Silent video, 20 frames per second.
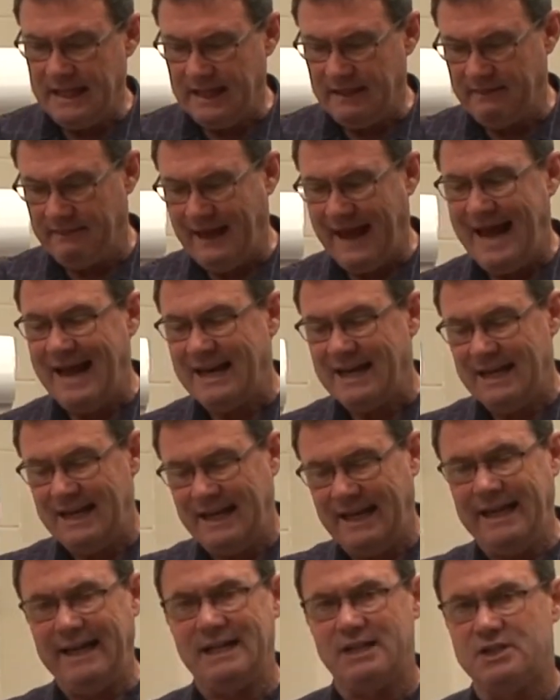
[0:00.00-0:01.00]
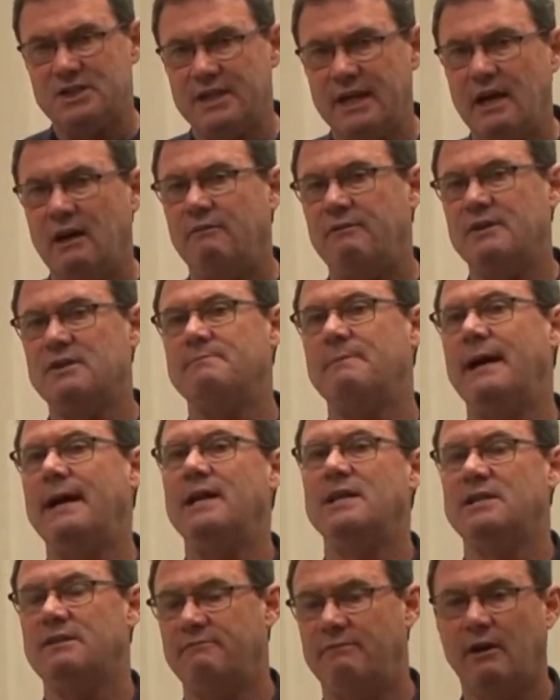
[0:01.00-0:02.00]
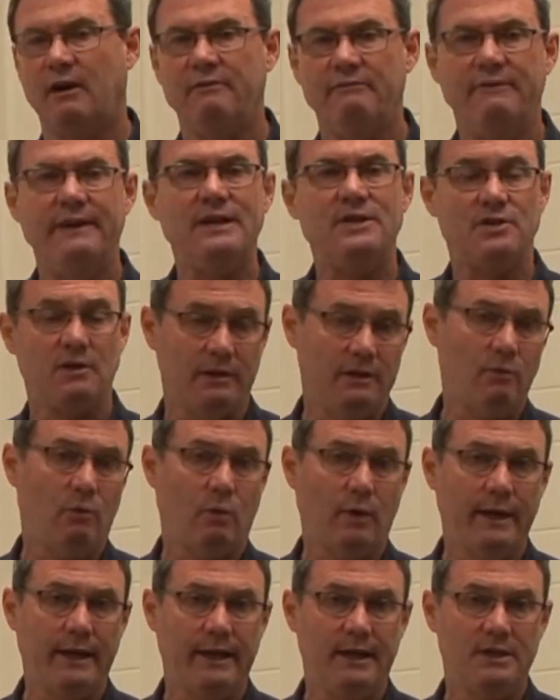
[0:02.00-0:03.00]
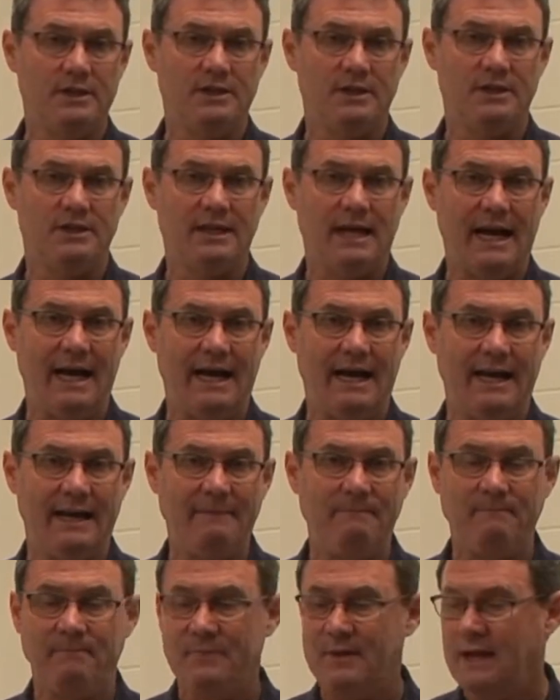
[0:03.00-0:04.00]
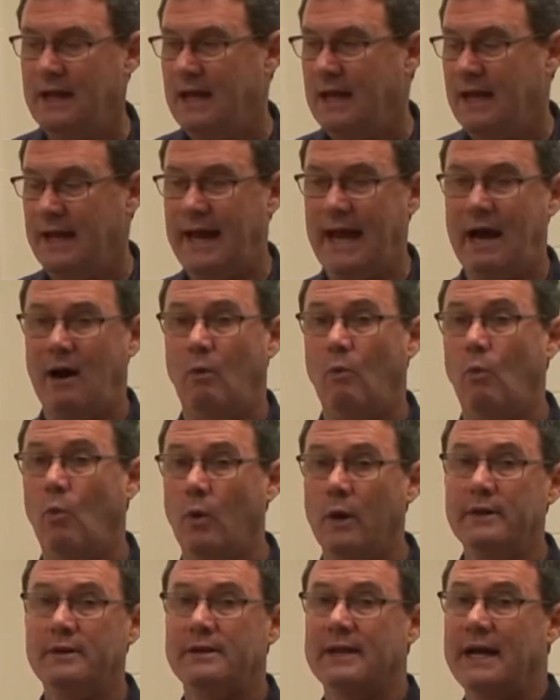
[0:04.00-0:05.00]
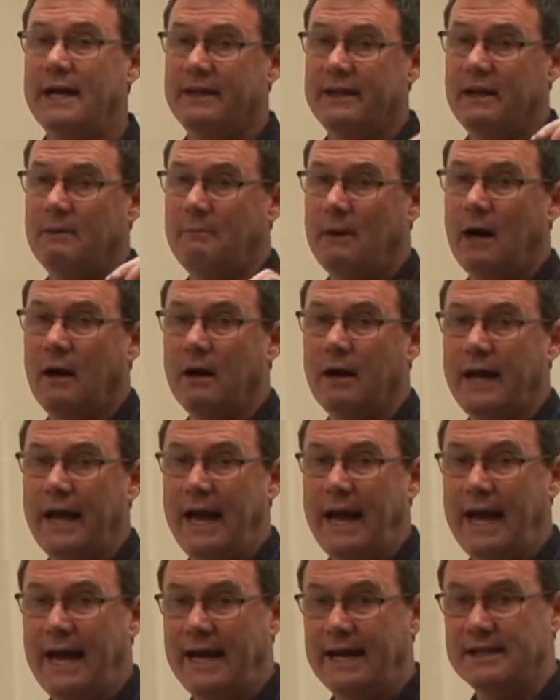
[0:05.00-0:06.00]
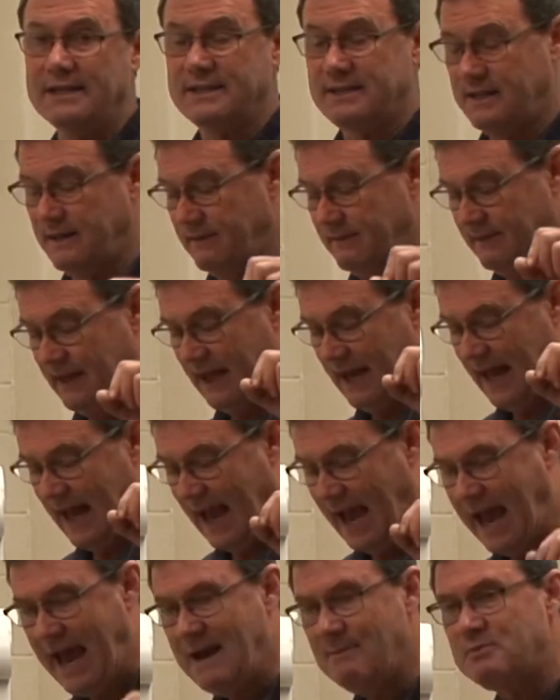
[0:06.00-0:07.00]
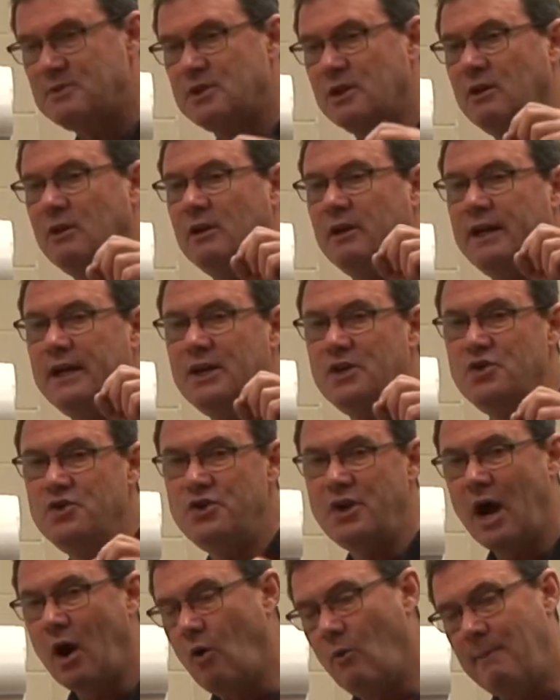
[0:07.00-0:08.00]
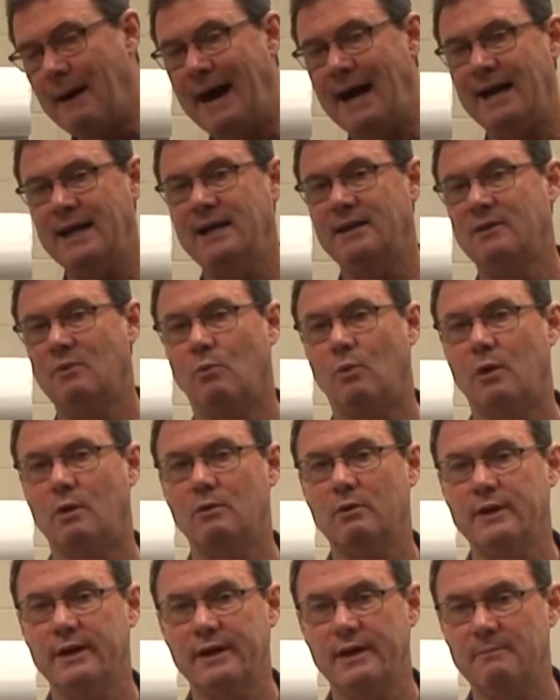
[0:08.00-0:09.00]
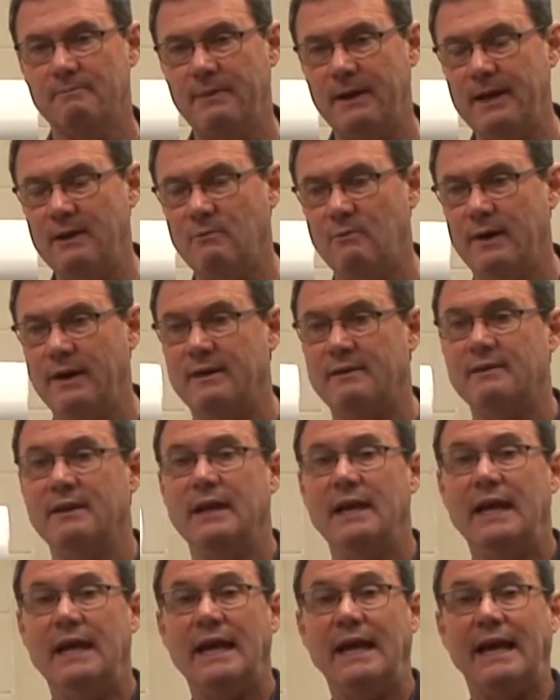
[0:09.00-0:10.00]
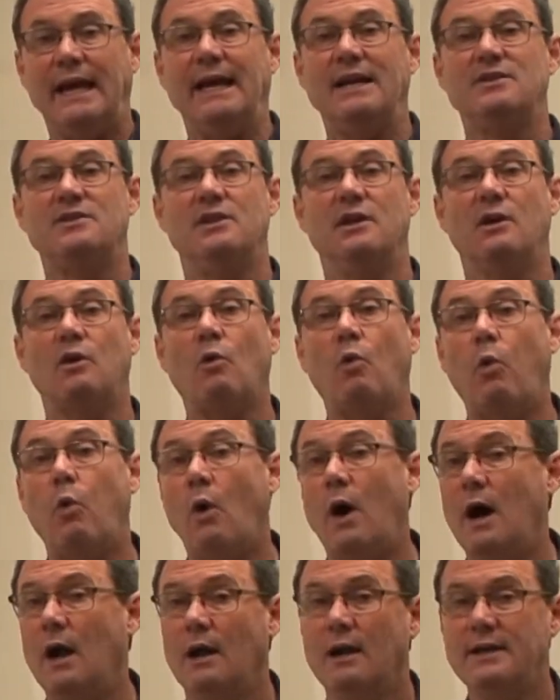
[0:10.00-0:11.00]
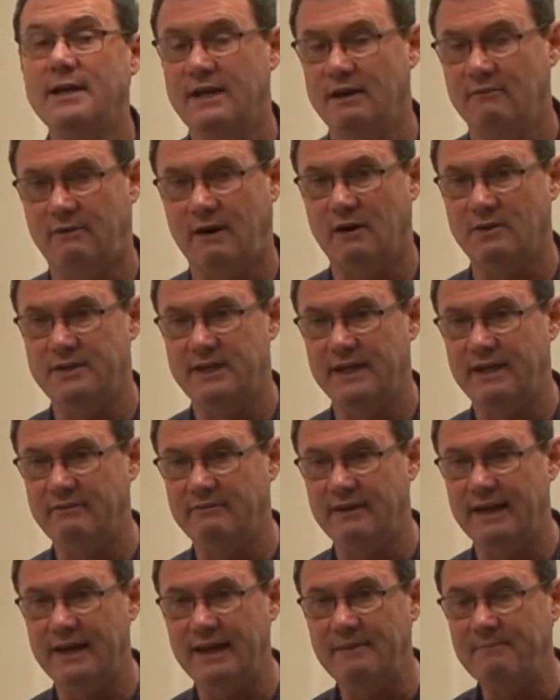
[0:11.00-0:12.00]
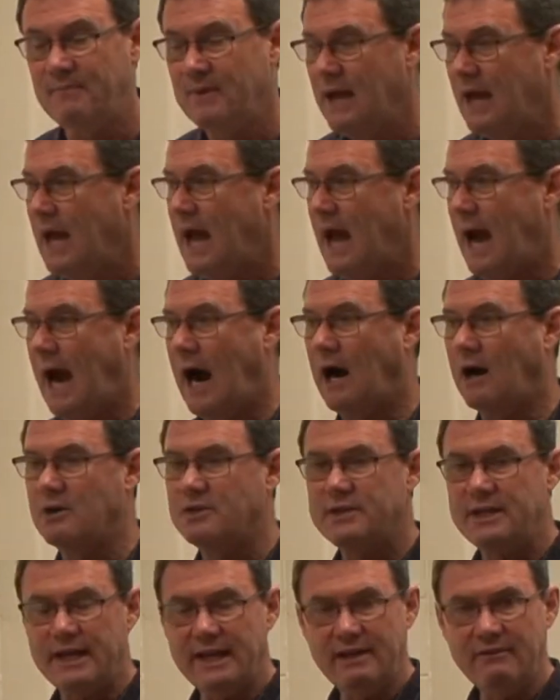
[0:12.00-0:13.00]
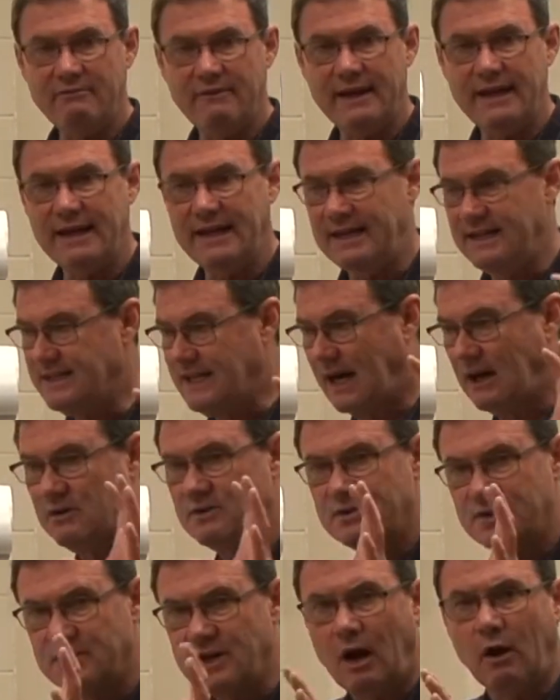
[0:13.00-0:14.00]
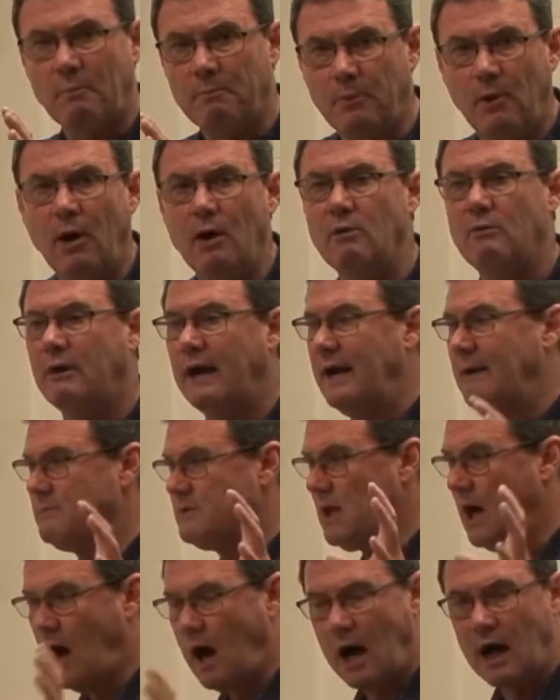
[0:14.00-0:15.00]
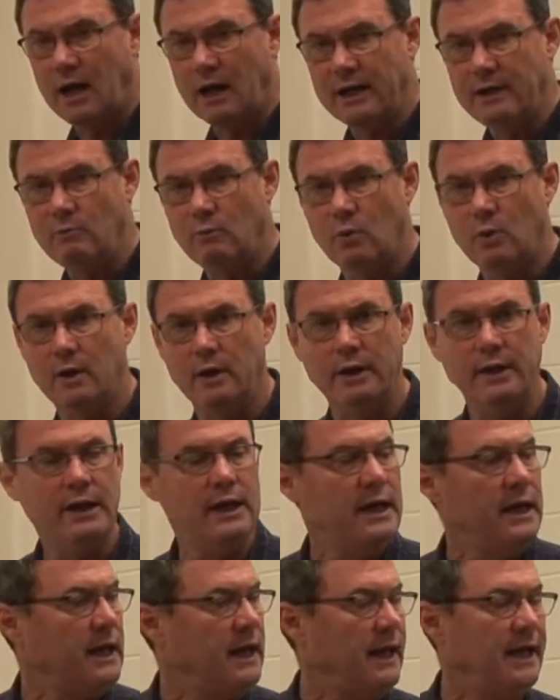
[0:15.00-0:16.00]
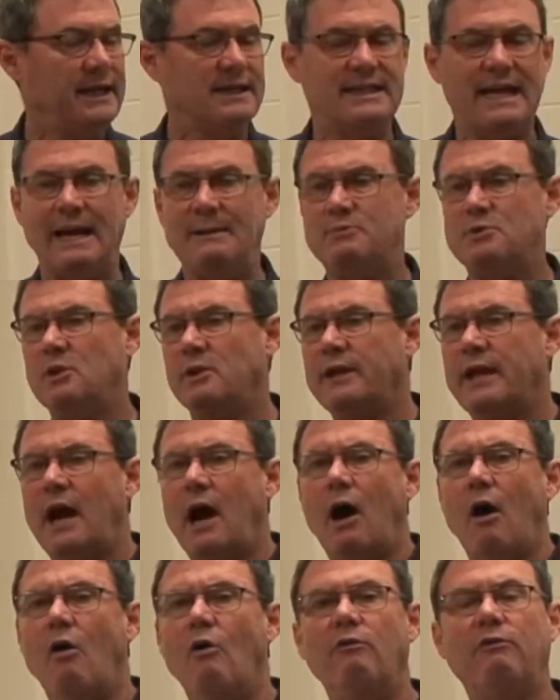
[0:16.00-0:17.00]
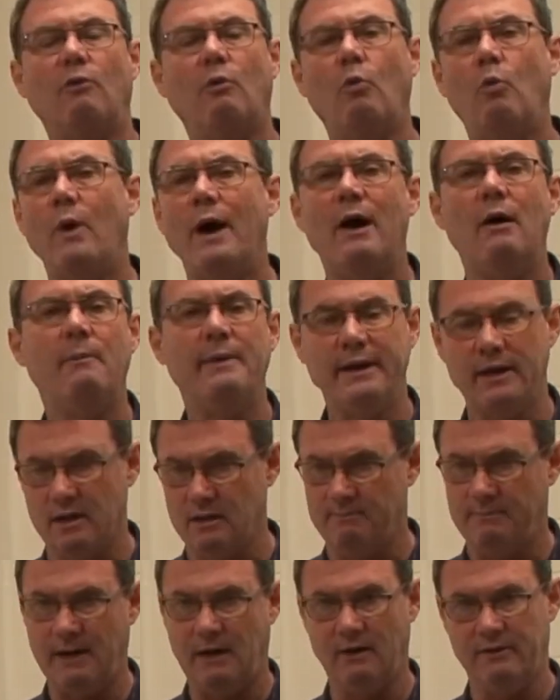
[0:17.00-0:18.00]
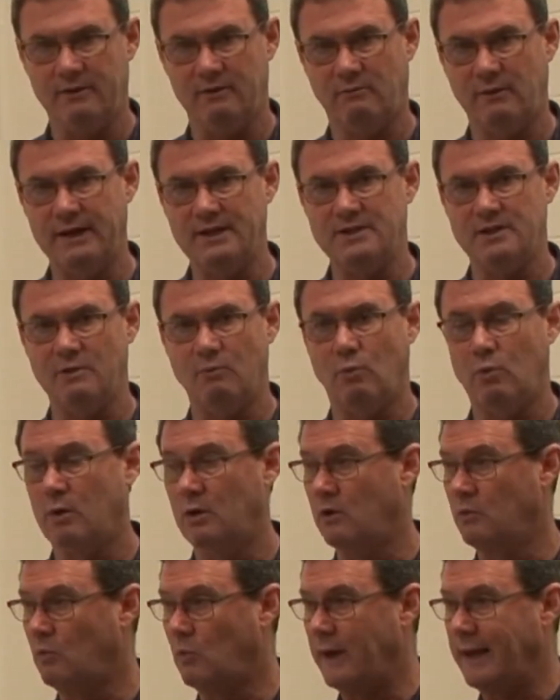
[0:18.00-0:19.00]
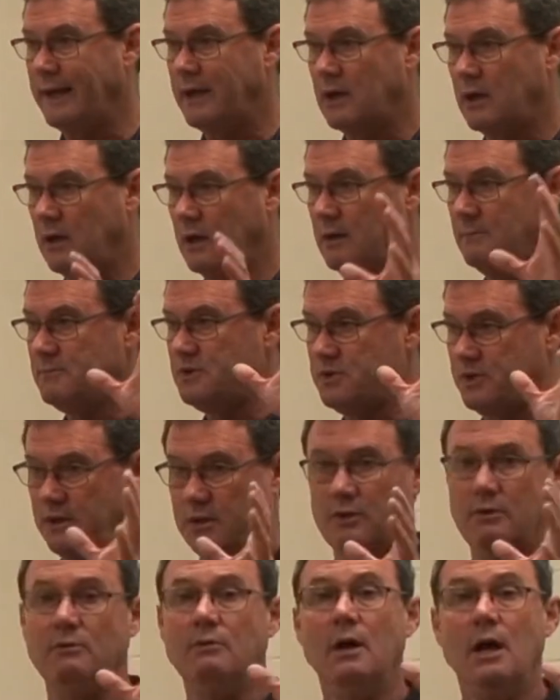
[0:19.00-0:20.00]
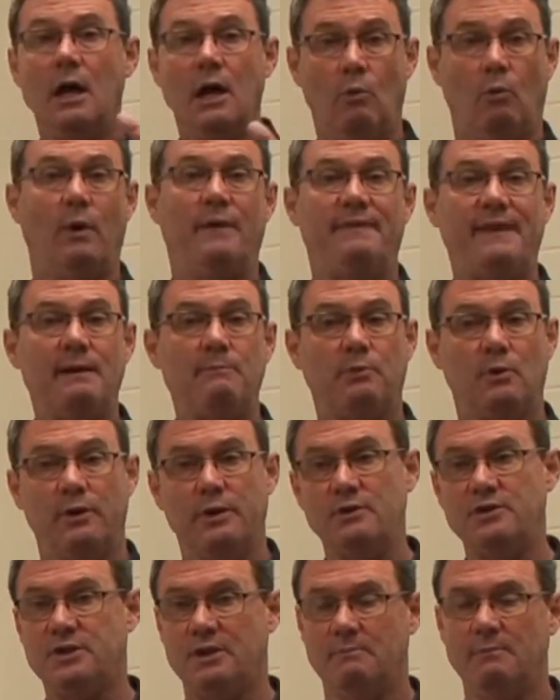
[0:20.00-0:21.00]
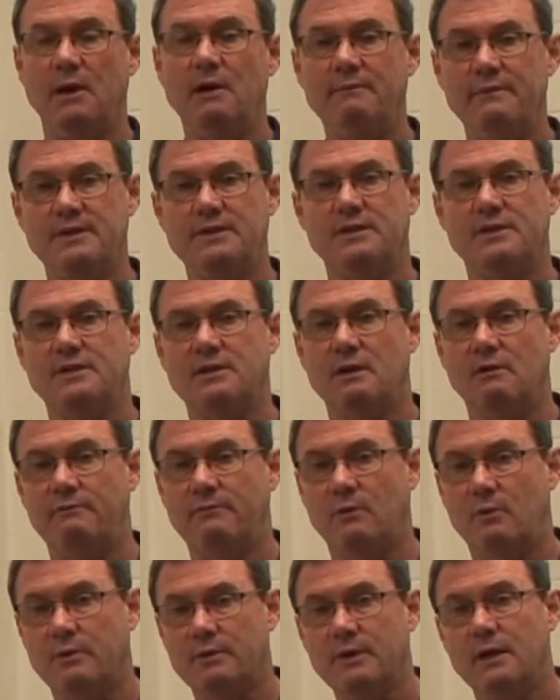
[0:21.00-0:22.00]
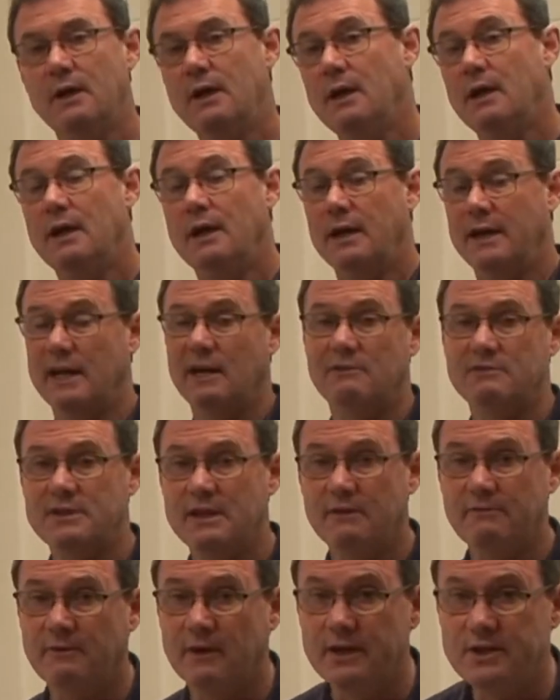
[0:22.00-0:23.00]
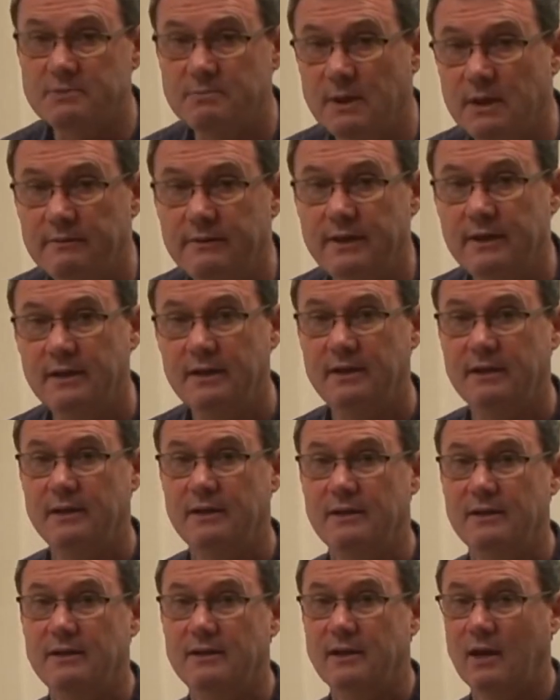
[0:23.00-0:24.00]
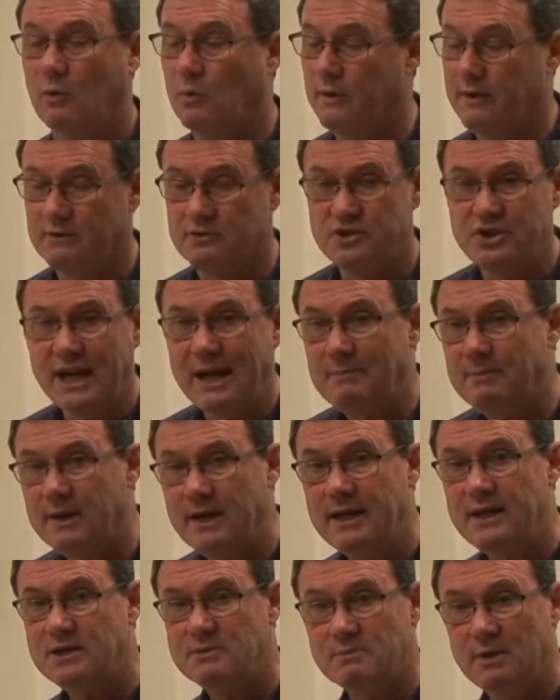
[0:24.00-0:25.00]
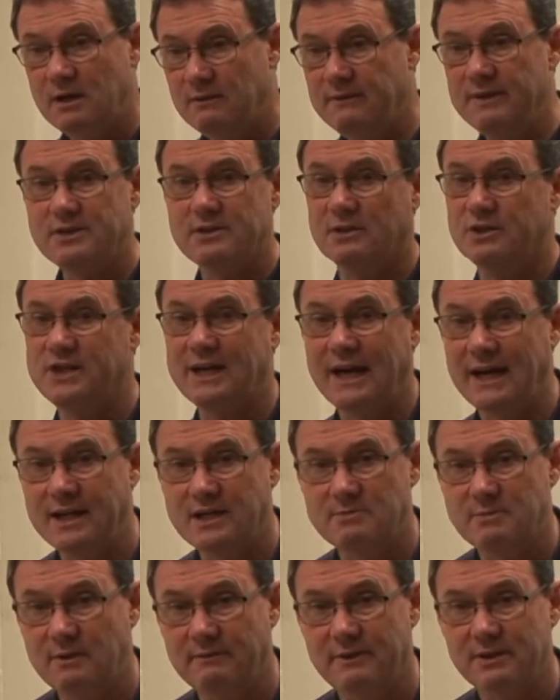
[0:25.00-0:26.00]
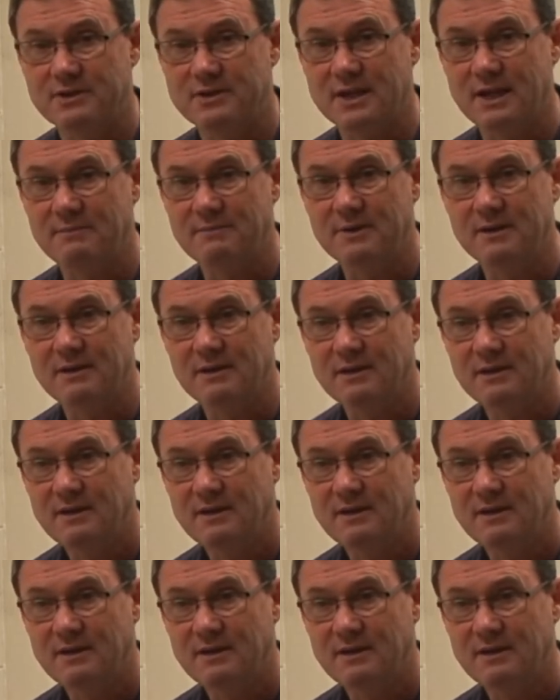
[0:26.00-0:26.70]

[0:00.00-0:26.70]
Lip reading: That in itself has made us a very visually oriented society. Now, one thing that America has that absolutely nobody in the world can compete with is the quality of our TV. Our TVs, our programs, Hollywood is absolutely overwhelming compared to the rest of the world when it comes to what they produce, the movies and so forth. You ever see a French movie? Or one of those Japanese movies or a Chinese movie or something?